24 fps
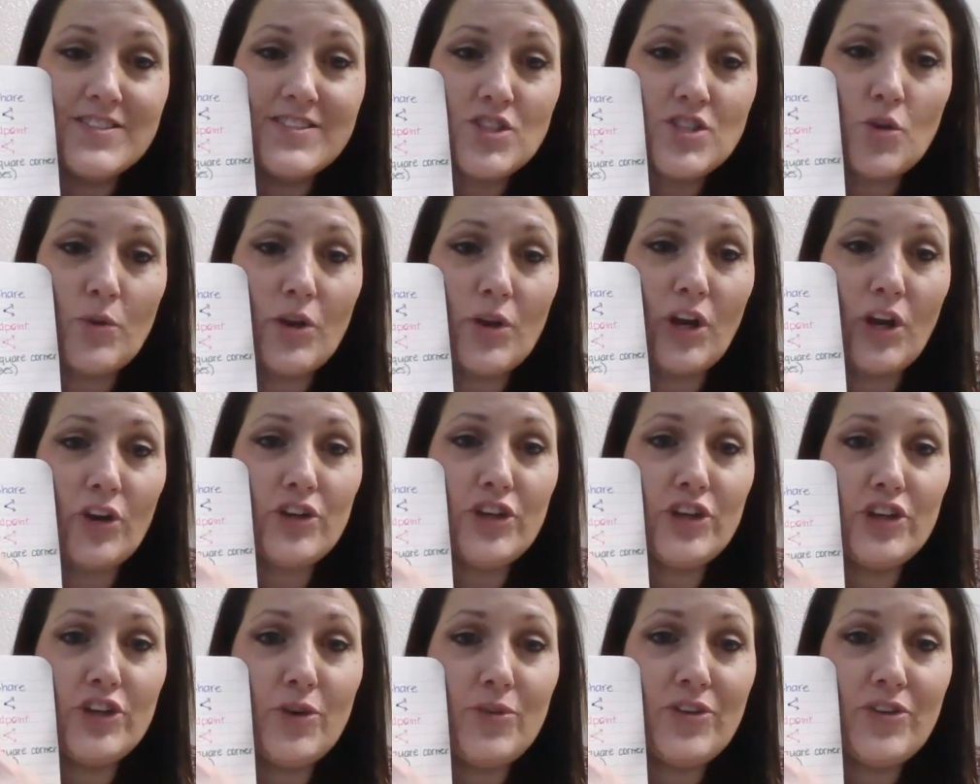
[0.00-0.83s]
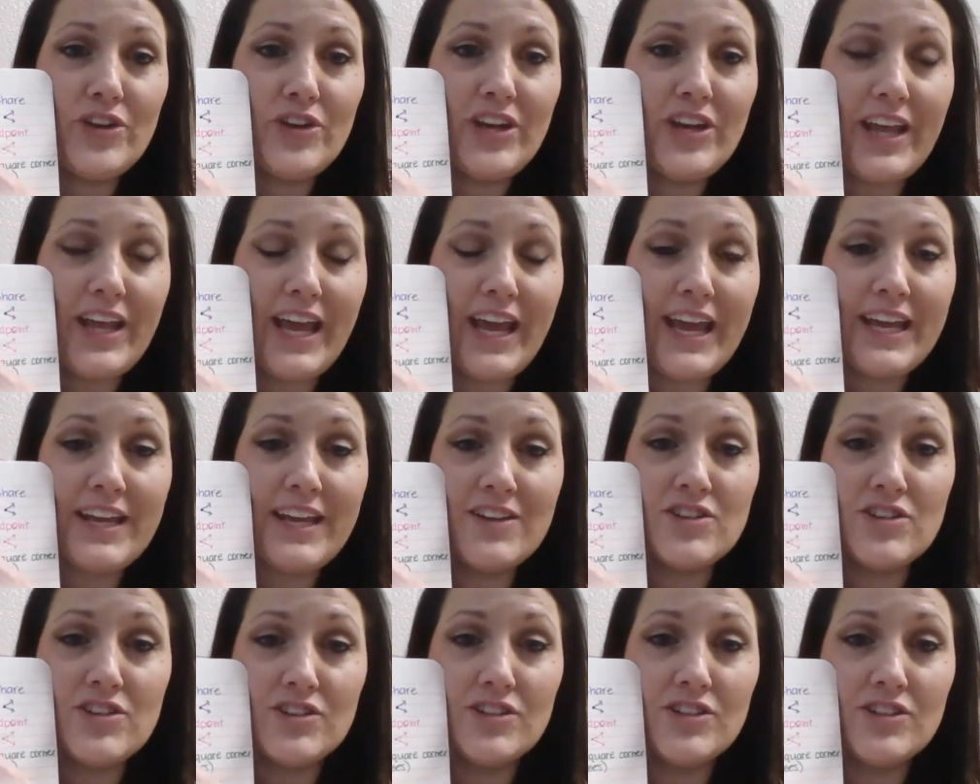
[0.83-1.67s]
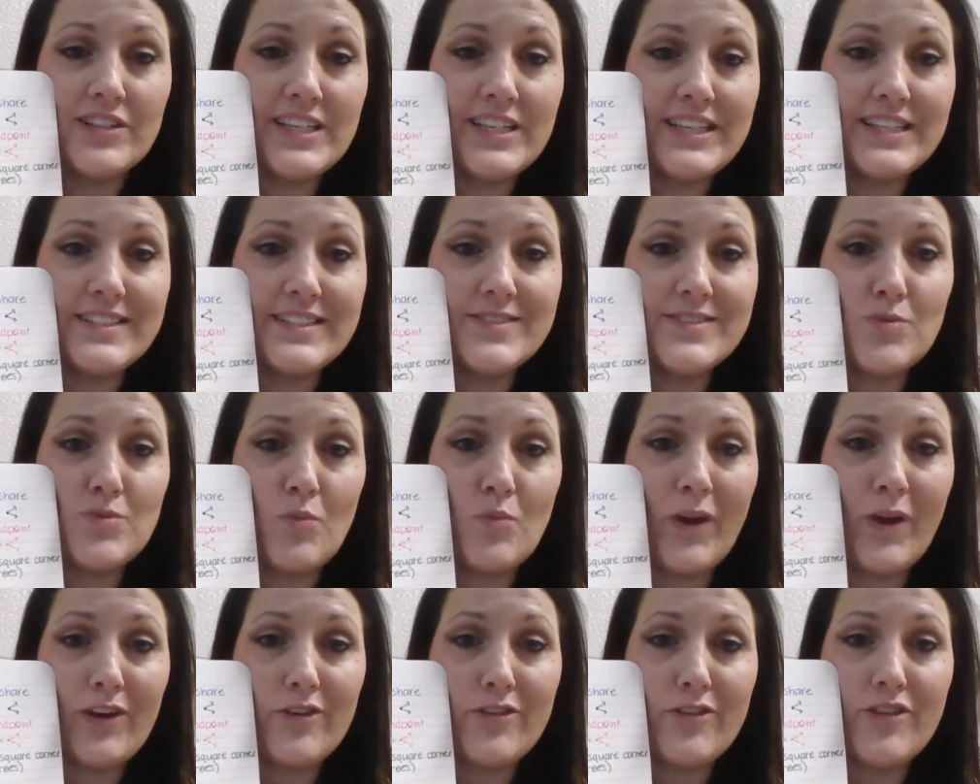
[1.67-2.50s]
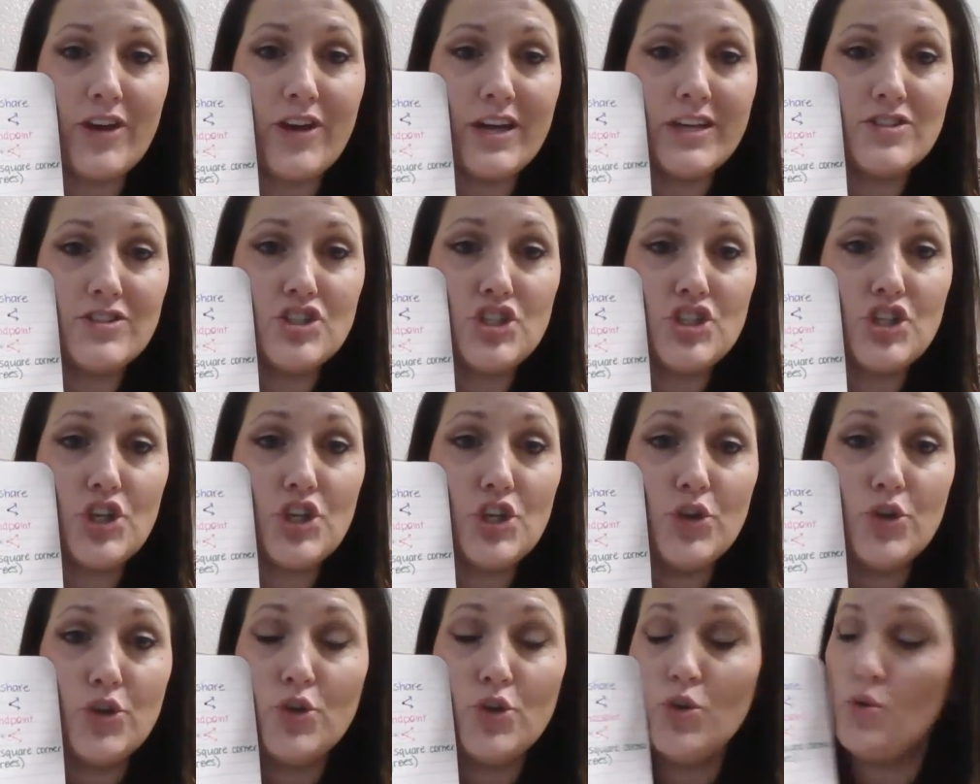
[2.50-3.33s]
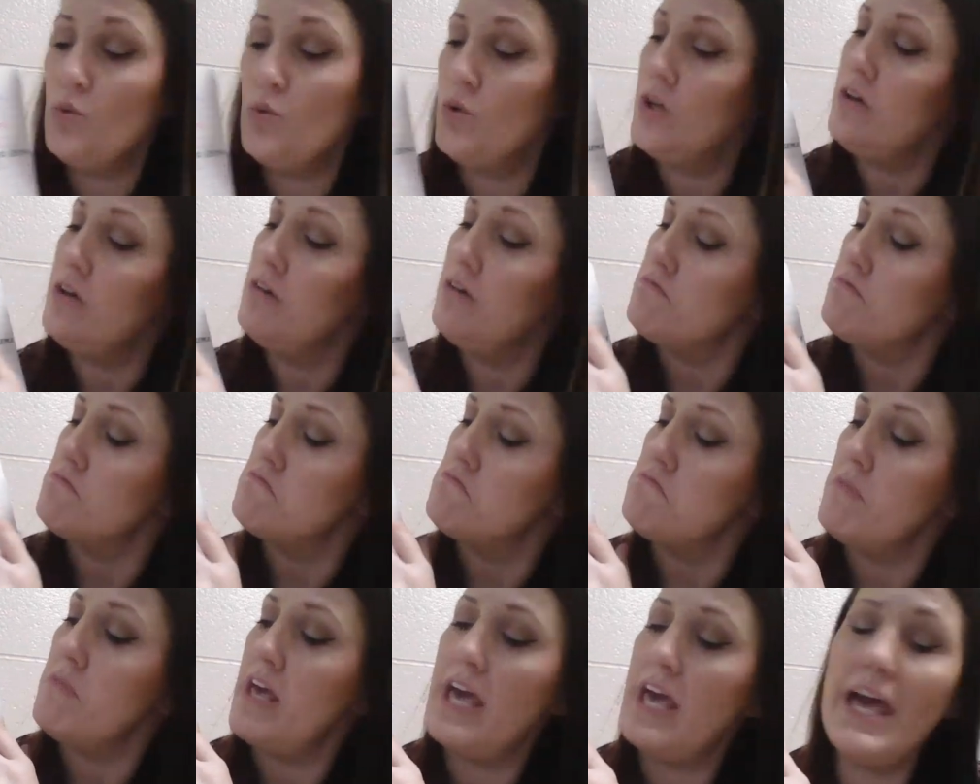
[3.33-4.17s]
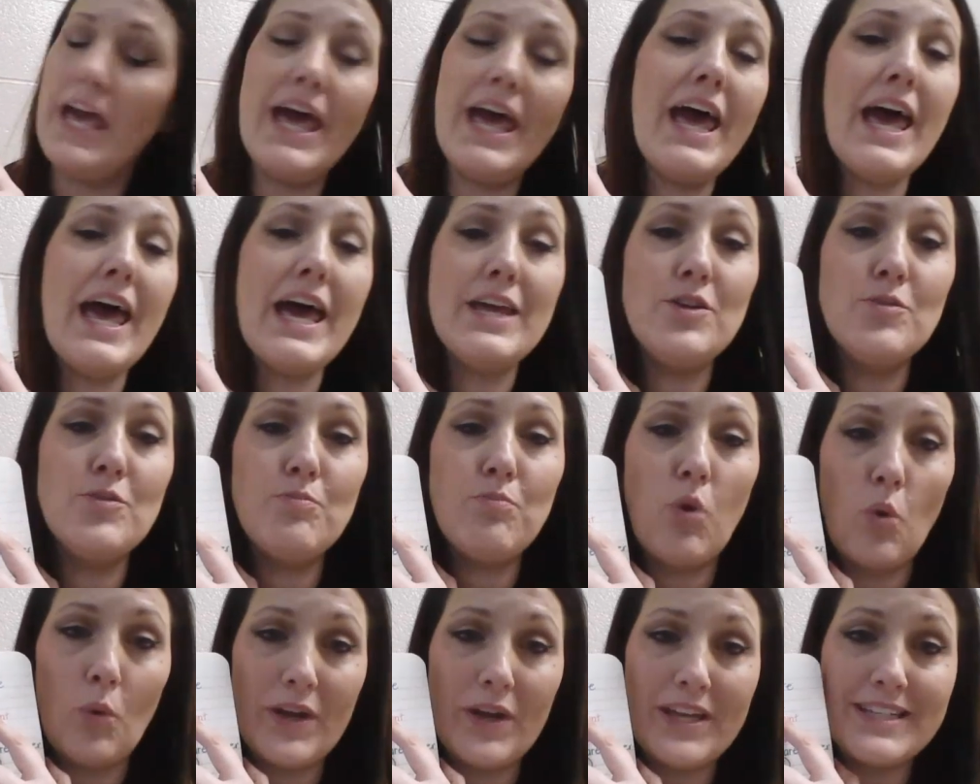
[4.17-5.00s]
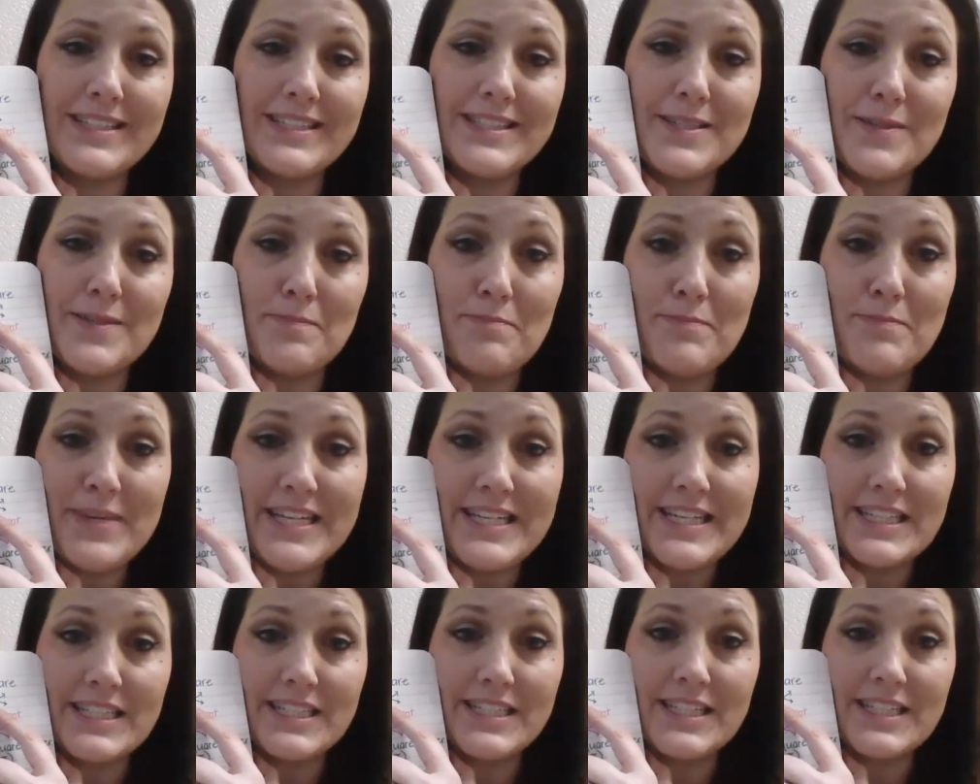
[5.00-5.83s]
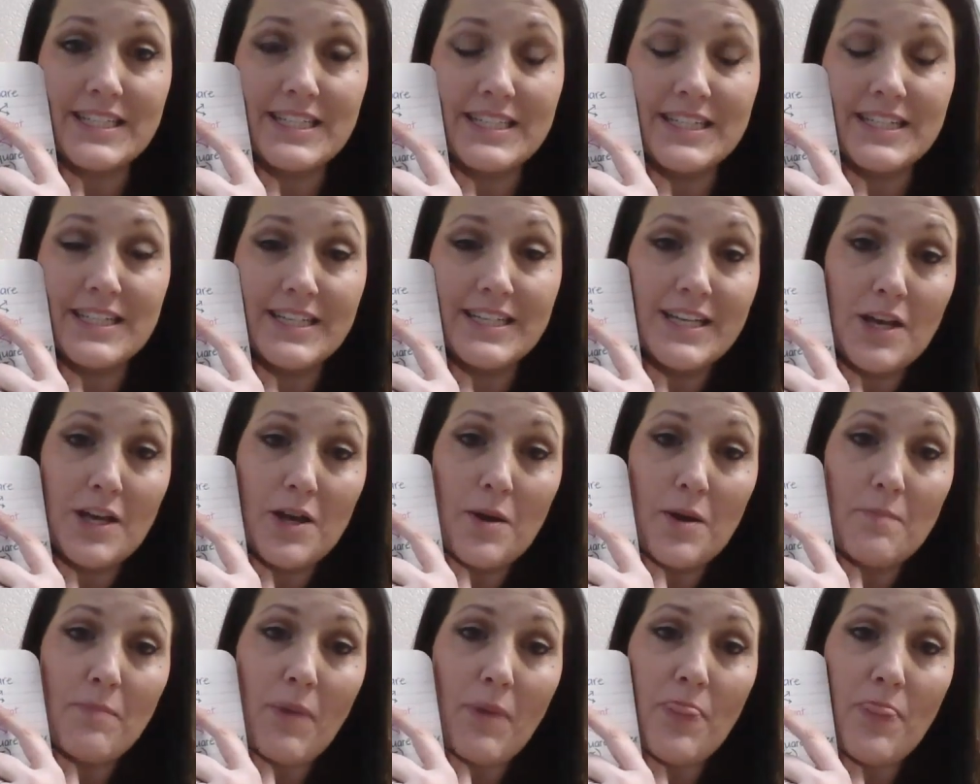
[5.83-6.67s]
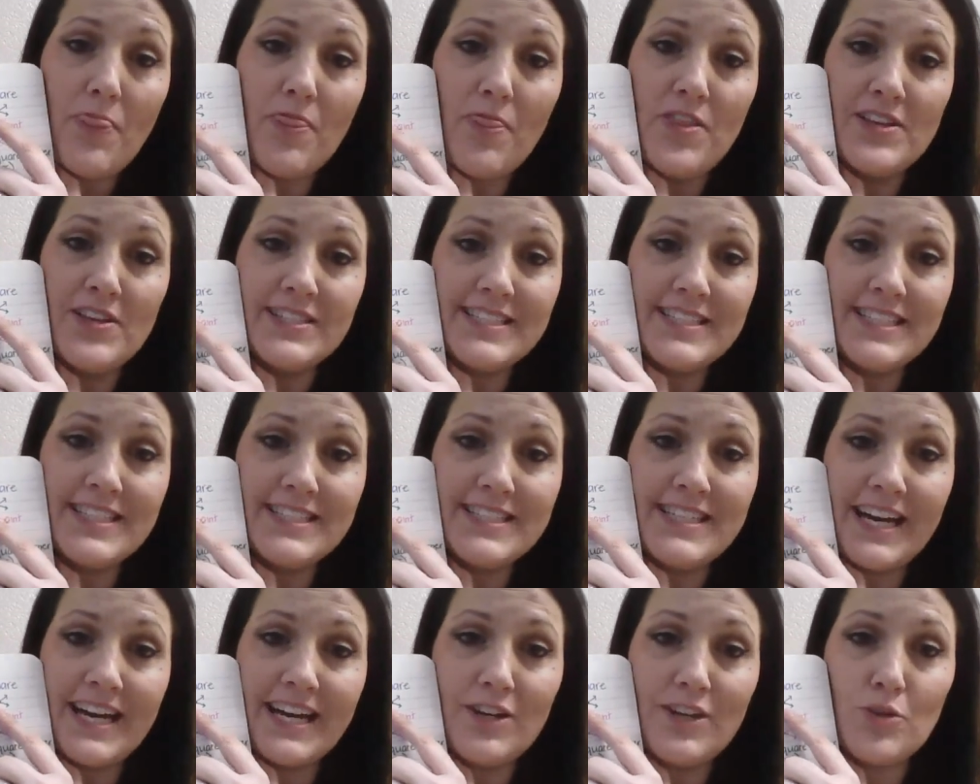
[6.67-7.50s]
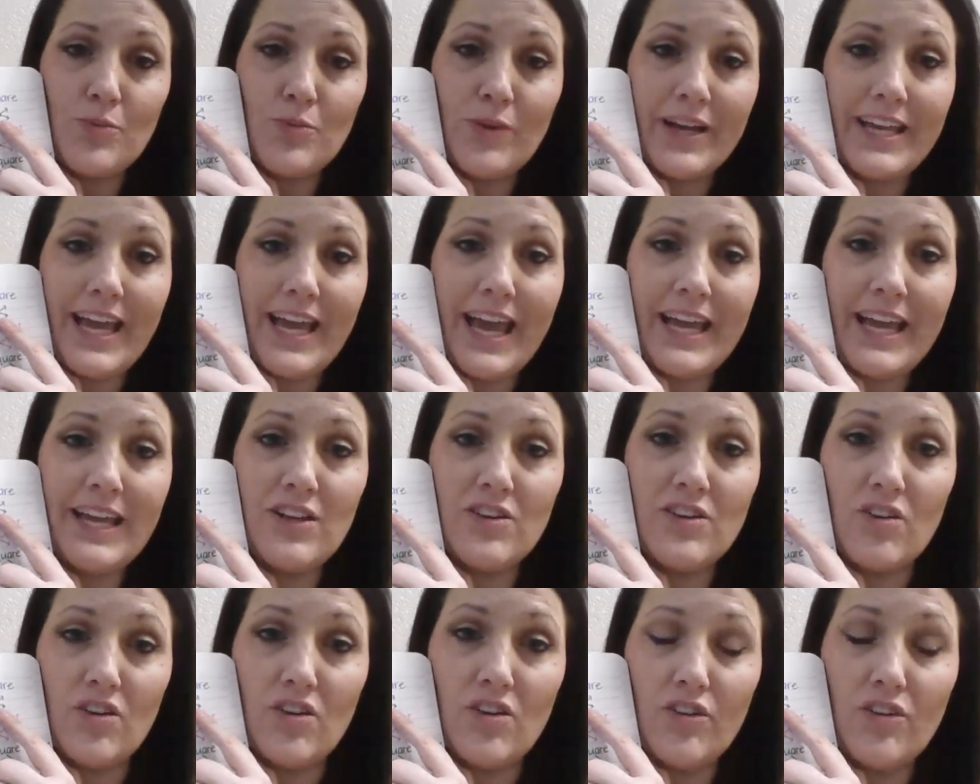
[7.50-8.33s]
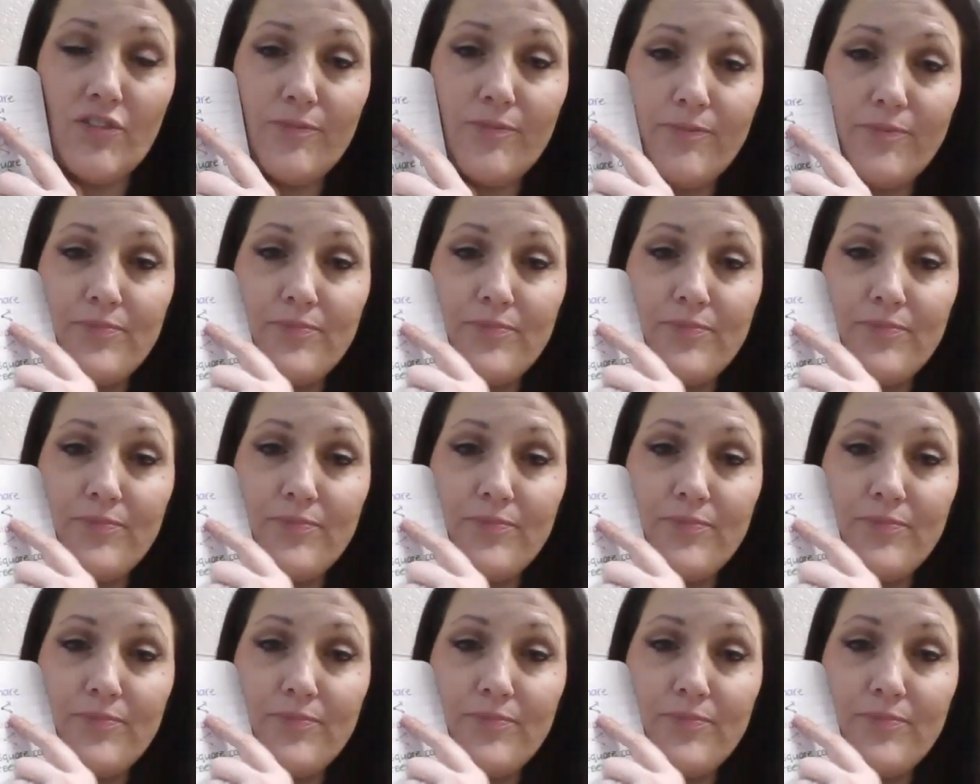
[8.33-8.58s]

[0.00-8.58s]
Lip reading: So we already know that an angle is where the two endpoints meet. But this is not a right angle.